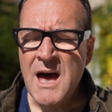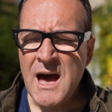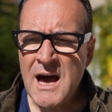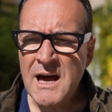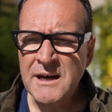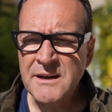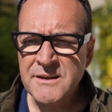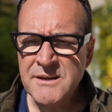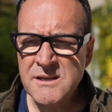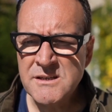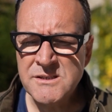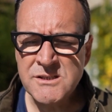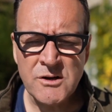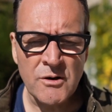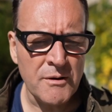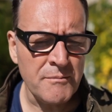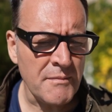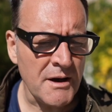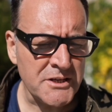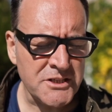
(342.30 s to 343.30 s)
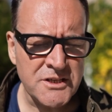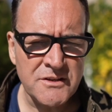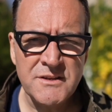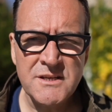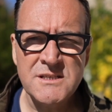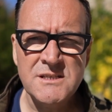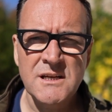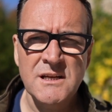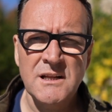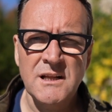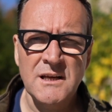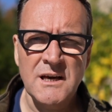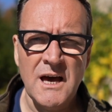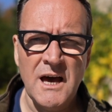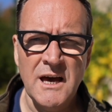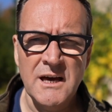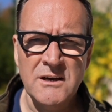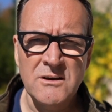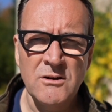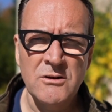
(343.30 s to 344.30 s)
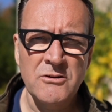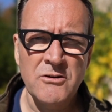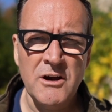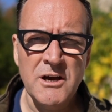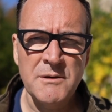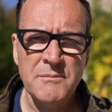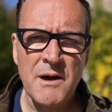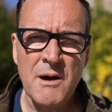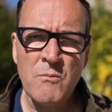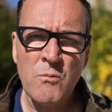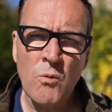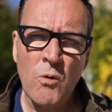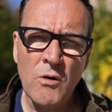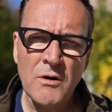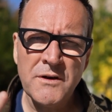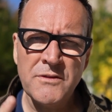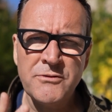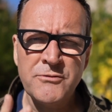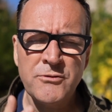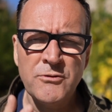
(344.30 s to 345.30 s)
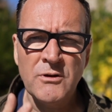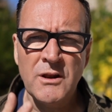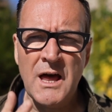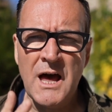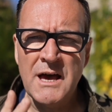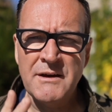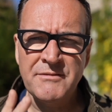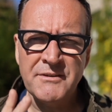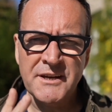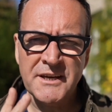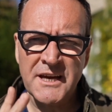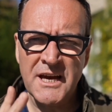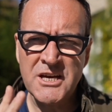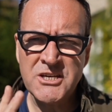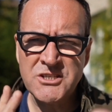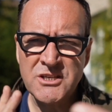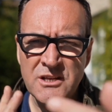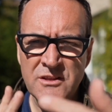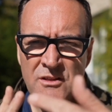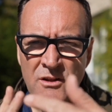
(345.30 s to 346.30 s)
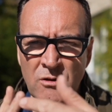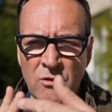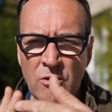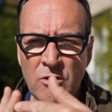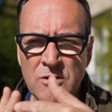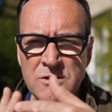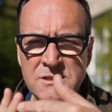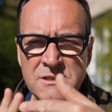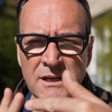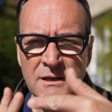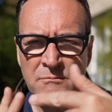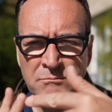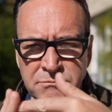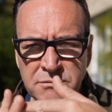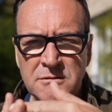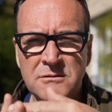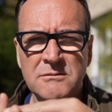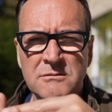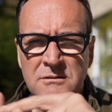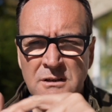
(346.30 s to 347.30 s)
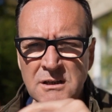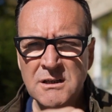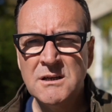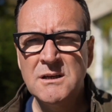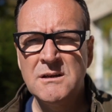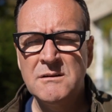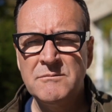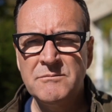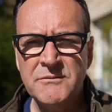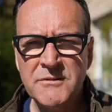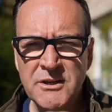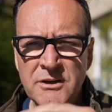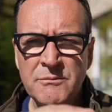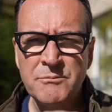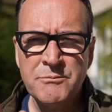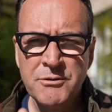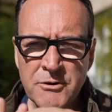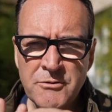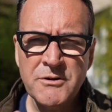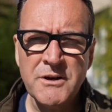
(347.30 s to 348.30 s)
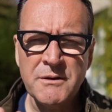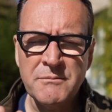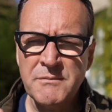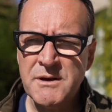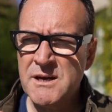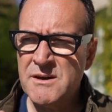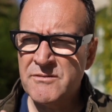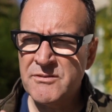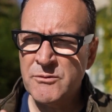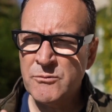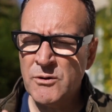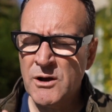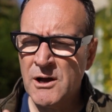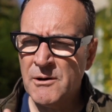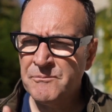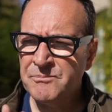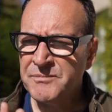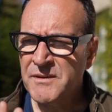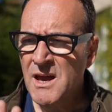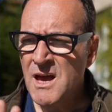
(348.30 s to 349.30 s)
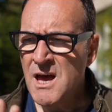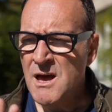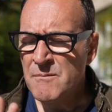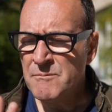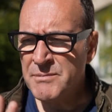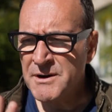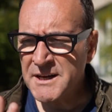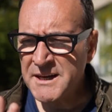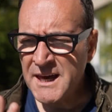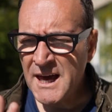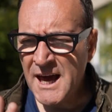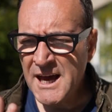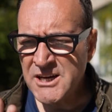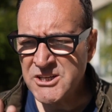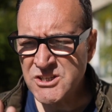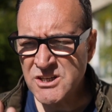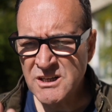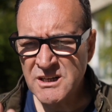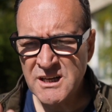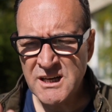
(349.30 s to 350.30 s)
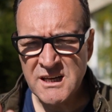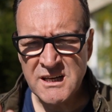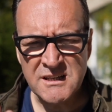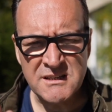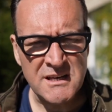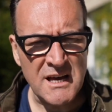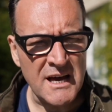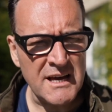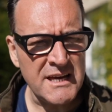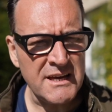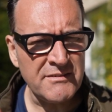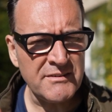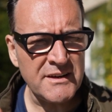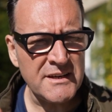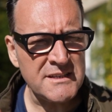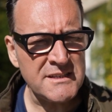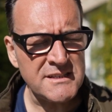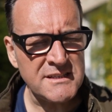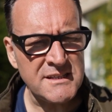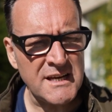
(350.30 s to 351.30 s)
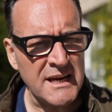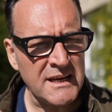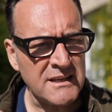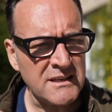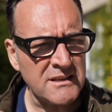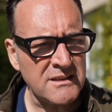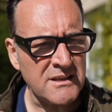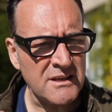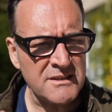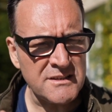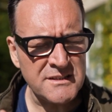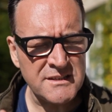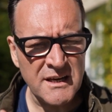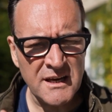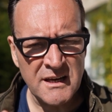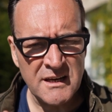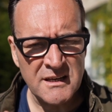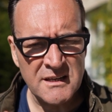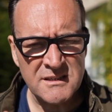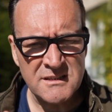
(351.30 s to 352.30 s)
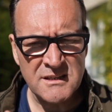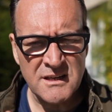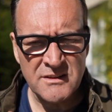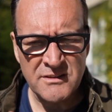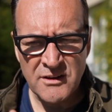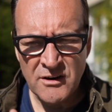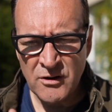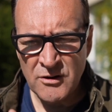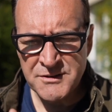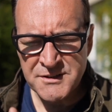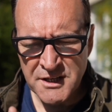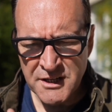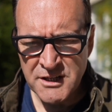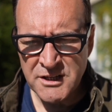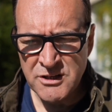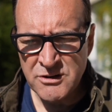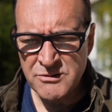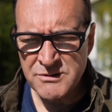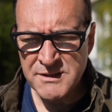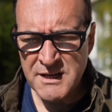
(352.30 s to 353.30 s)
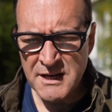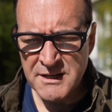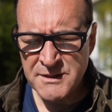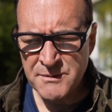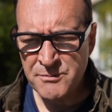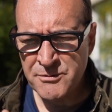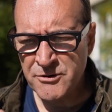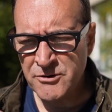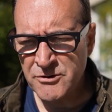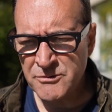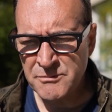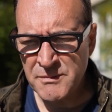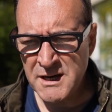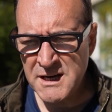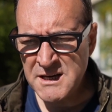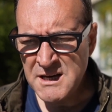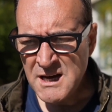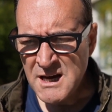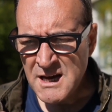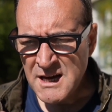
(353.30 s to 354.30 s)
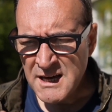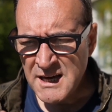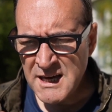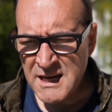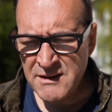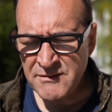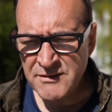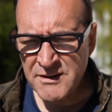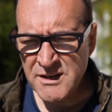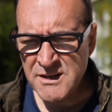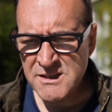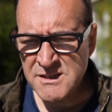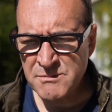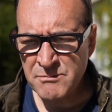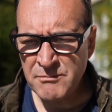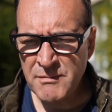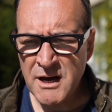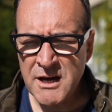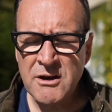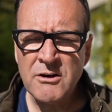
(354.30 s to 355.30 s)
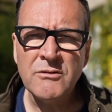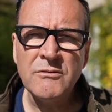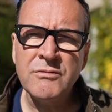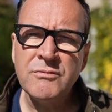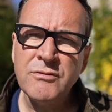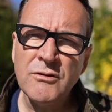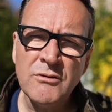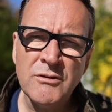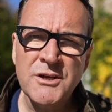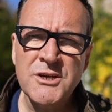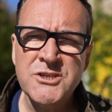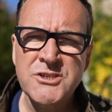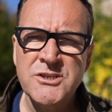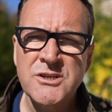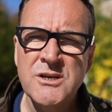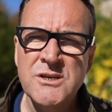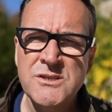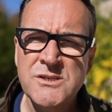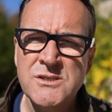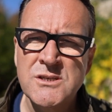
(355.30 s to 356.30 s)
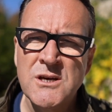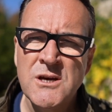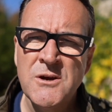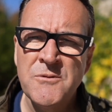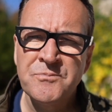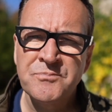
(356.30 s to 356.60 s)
And so imagine this little guy called Graham. I'm walking through life and occasionally the Lord's like, you know, pruning me, if you will. But occasionally, even as Satan does things, the Lord's going to use that to prune me. Even as my own foolishness